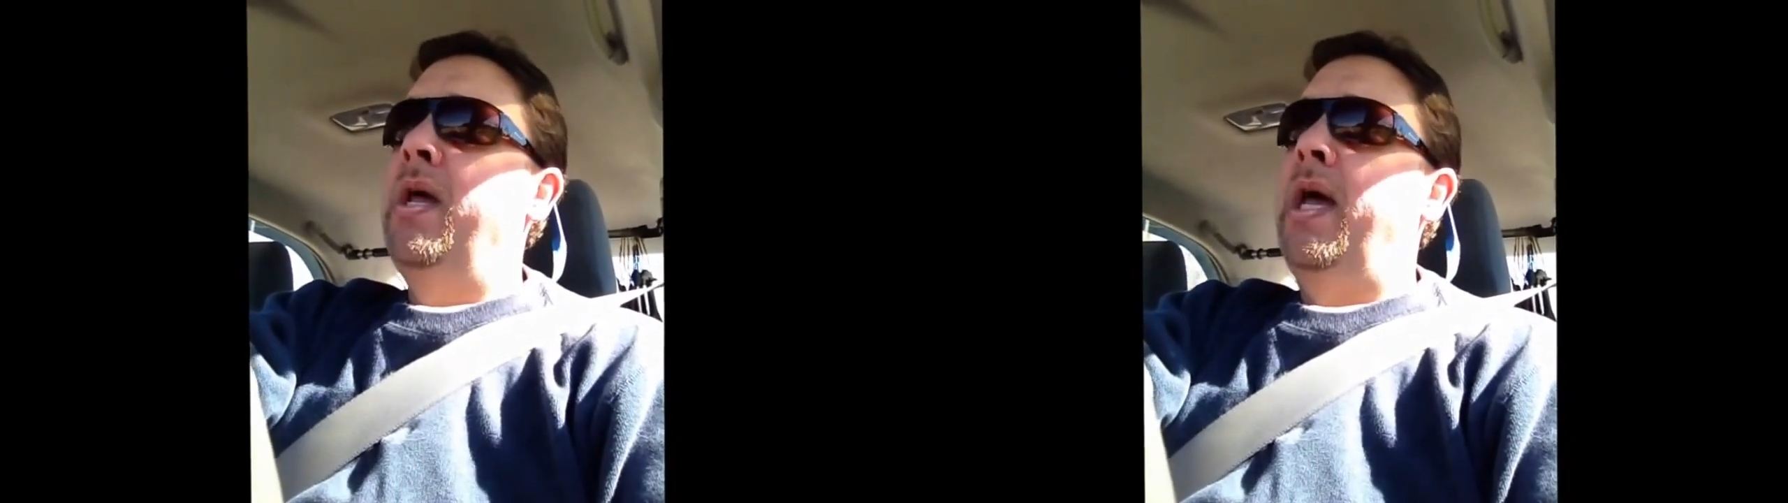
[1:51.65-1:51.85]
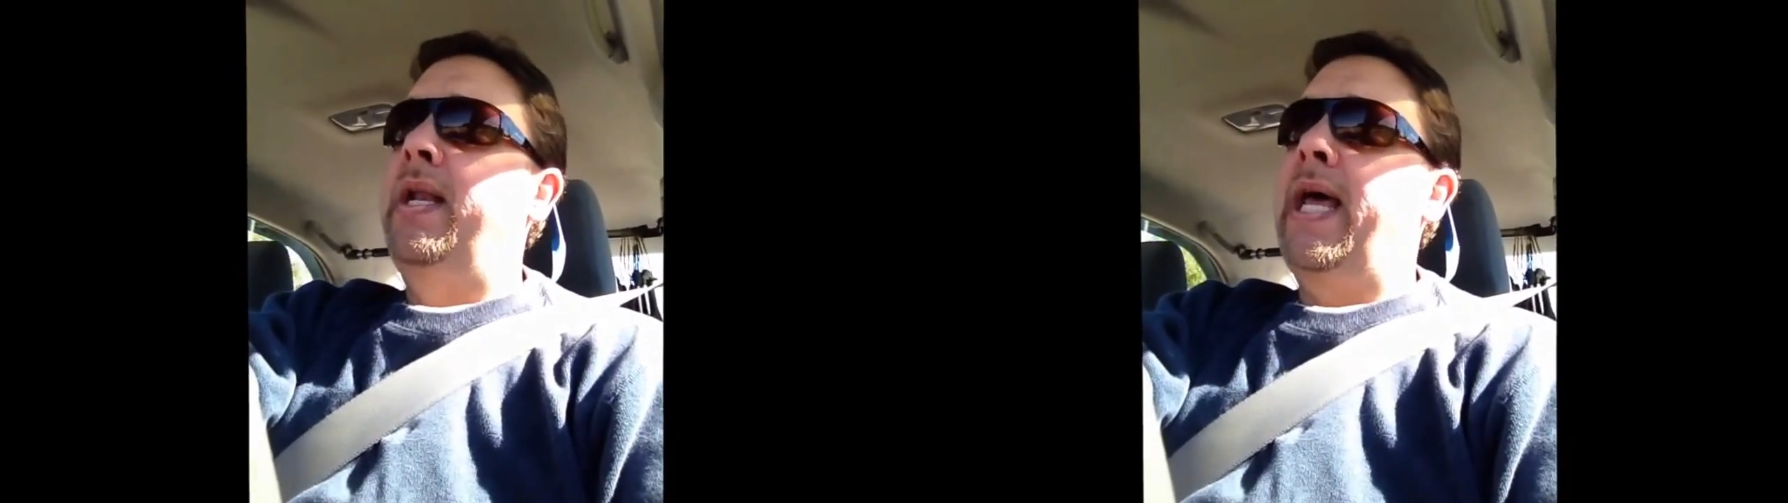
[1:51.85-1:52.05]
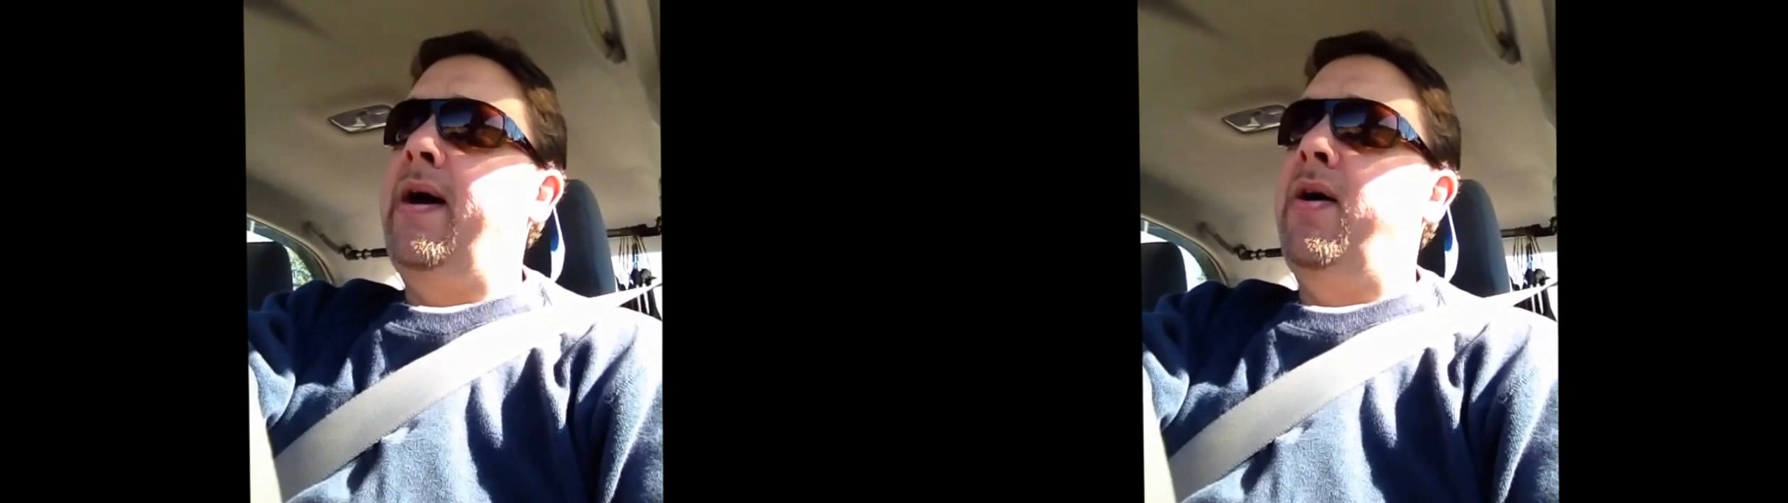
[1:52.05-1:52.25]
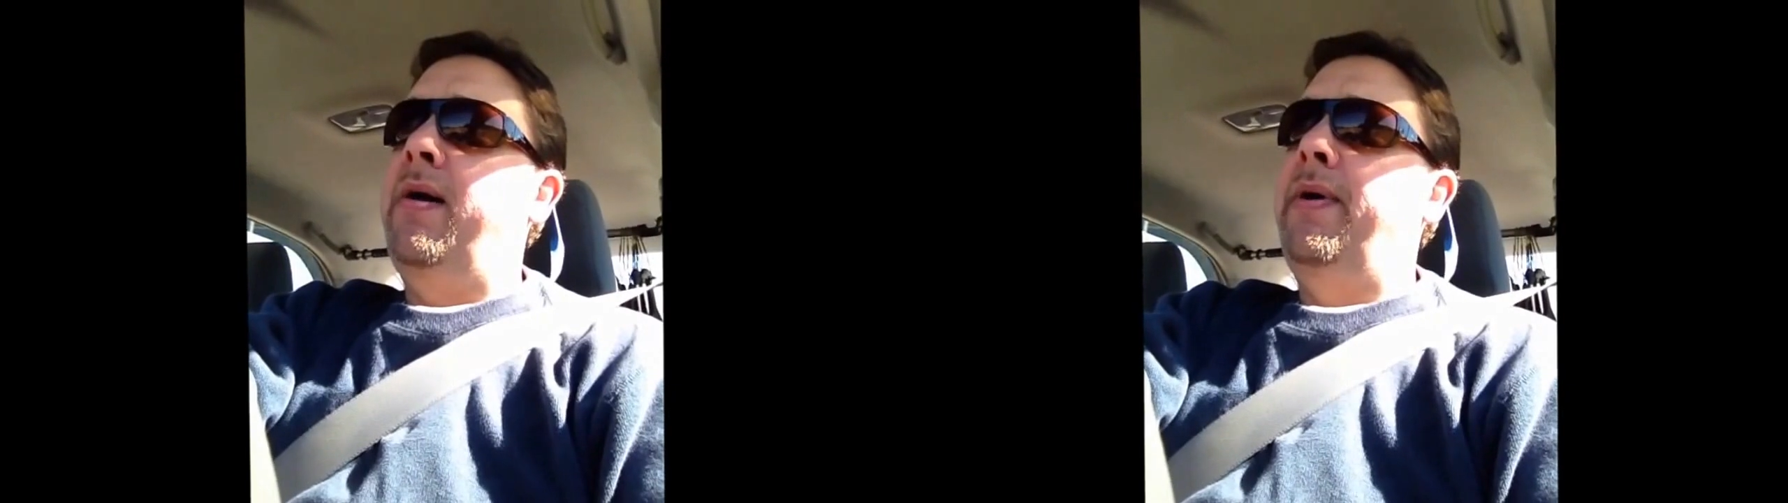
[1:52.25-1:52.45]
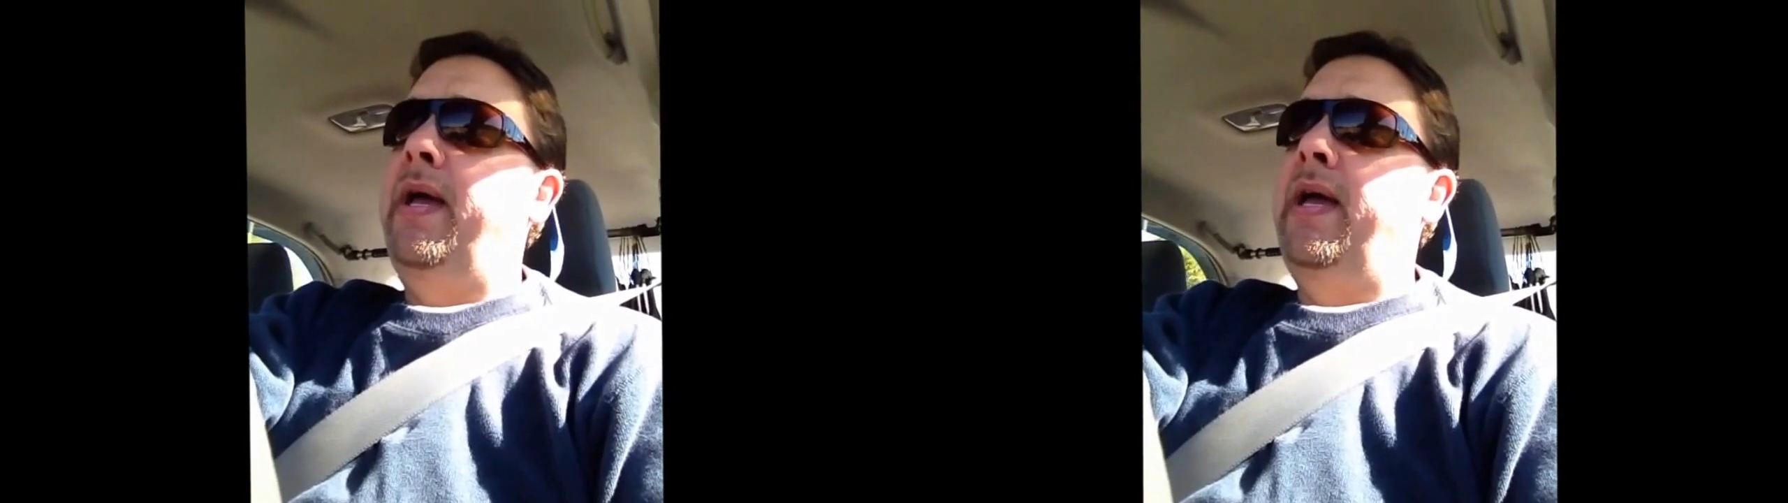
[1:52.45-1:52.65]
and
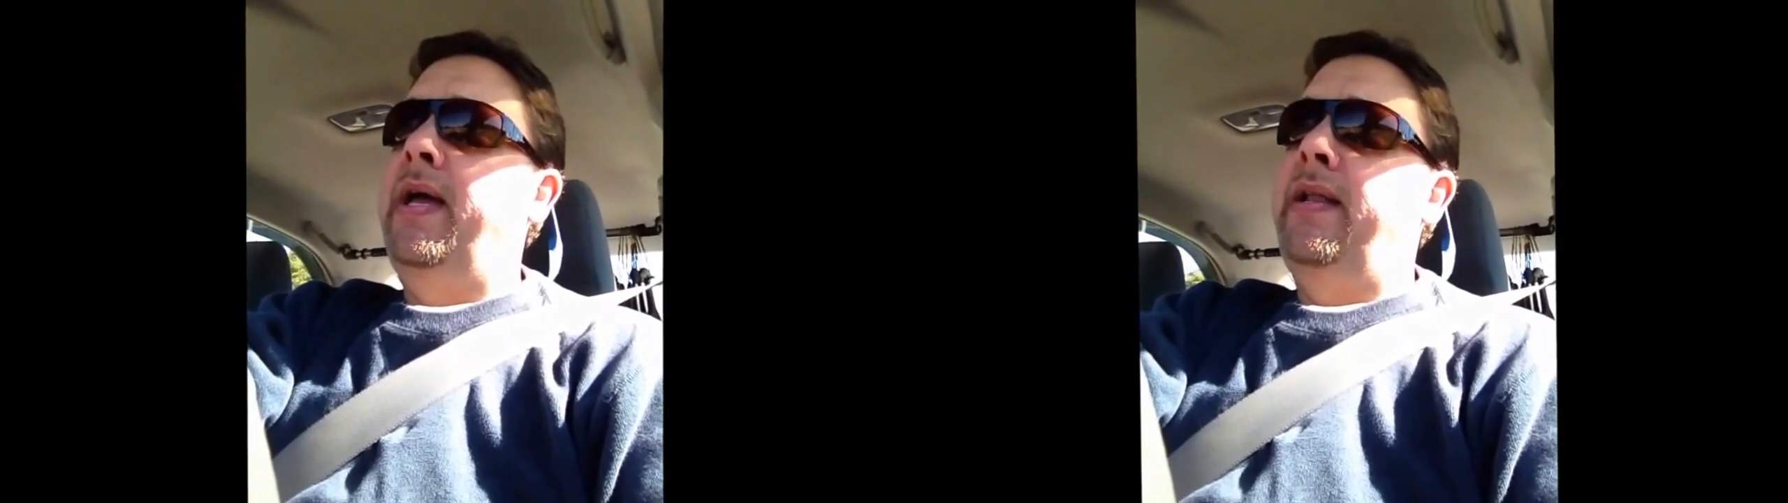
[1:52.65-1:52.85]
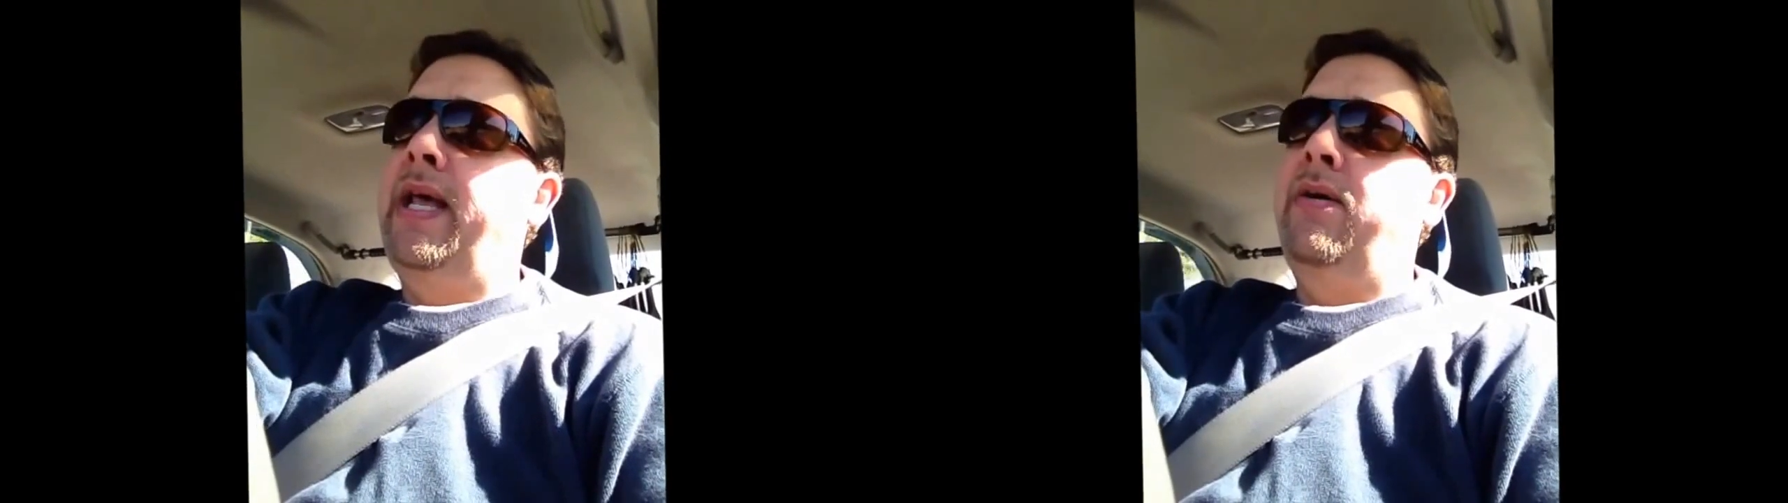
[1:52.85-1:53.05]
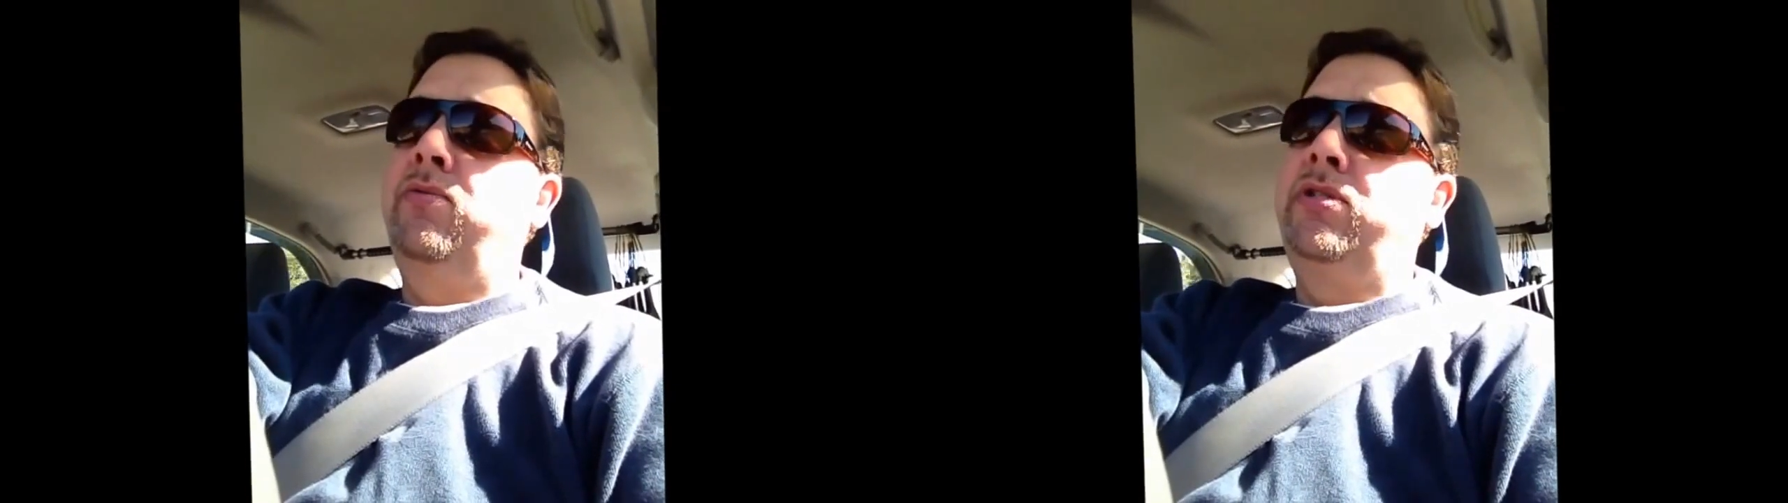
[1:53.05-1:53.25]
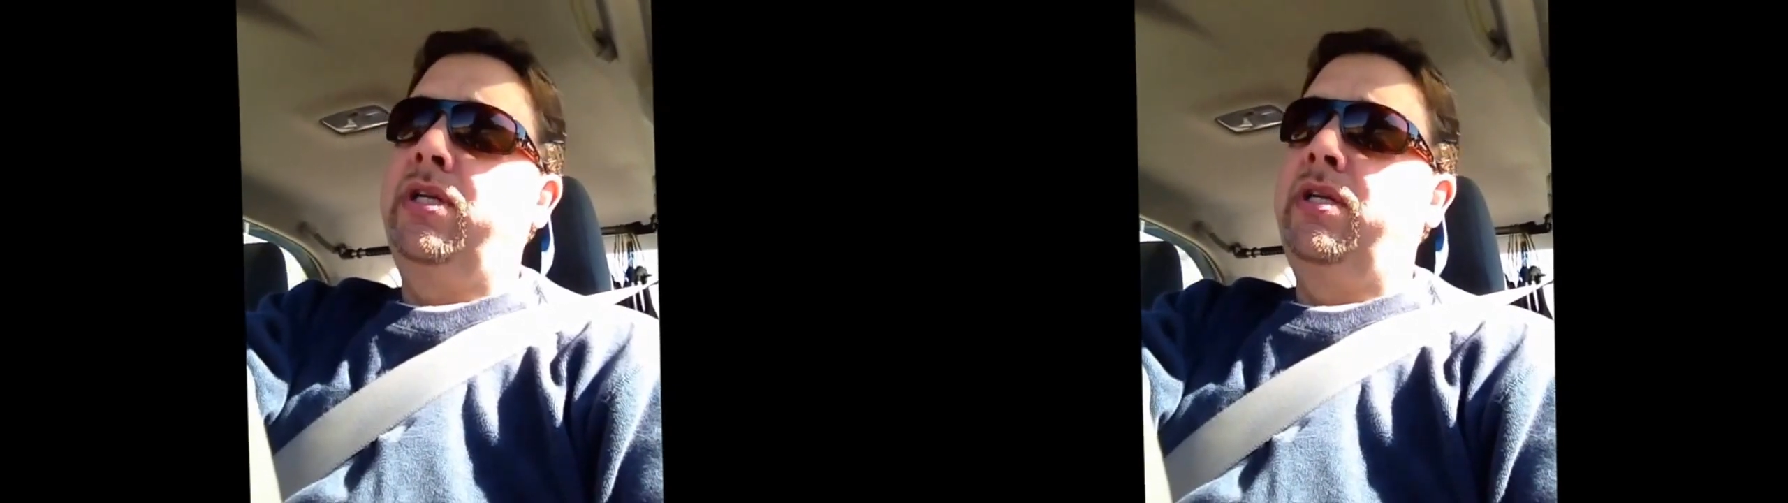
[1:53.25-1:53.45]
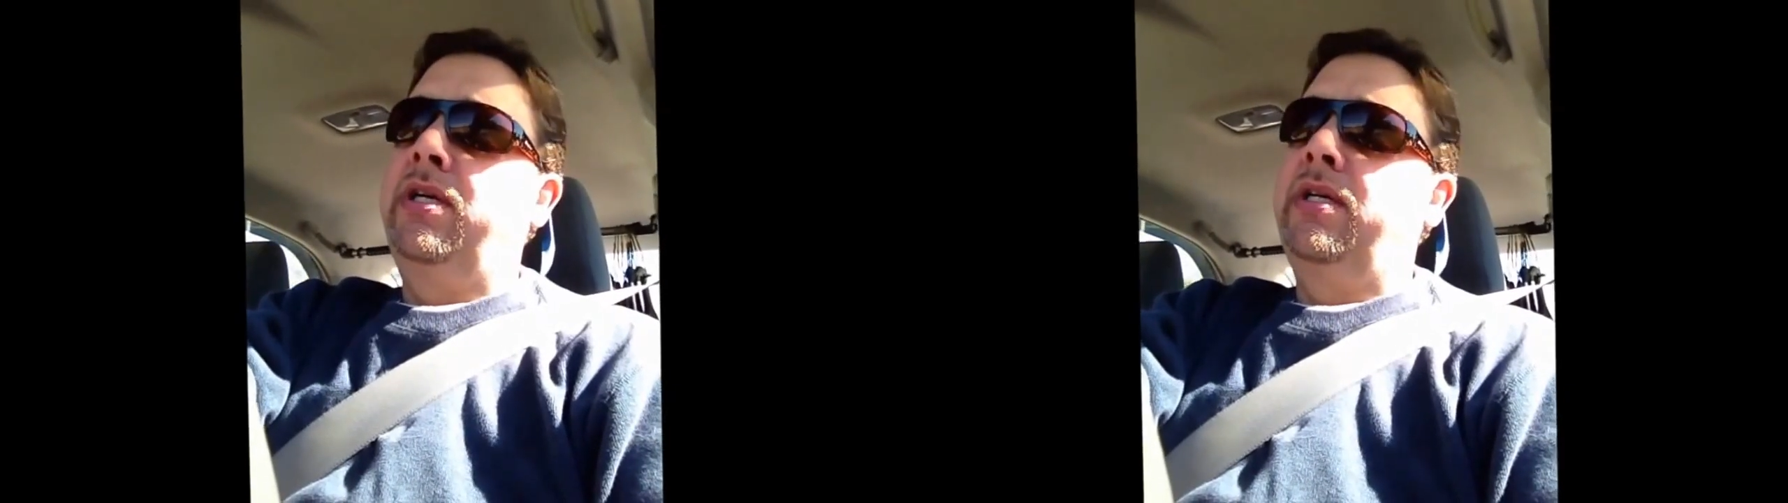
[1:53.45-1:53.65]
that was
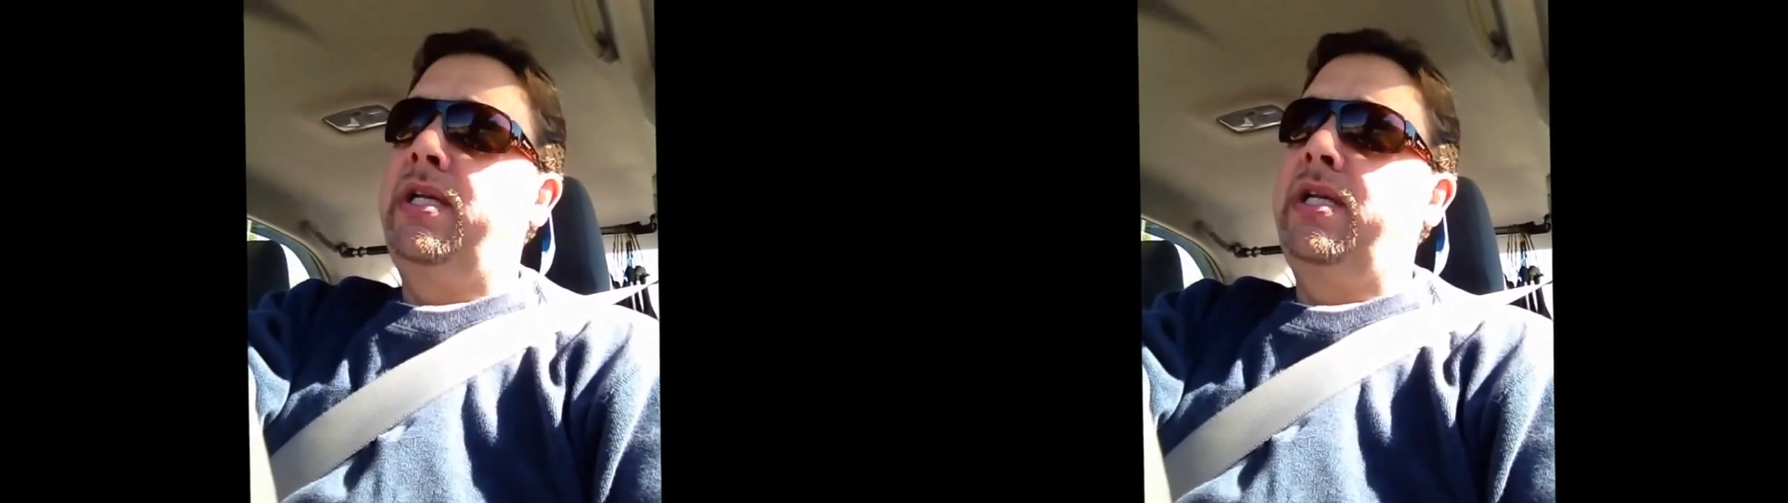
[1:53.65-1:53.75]
in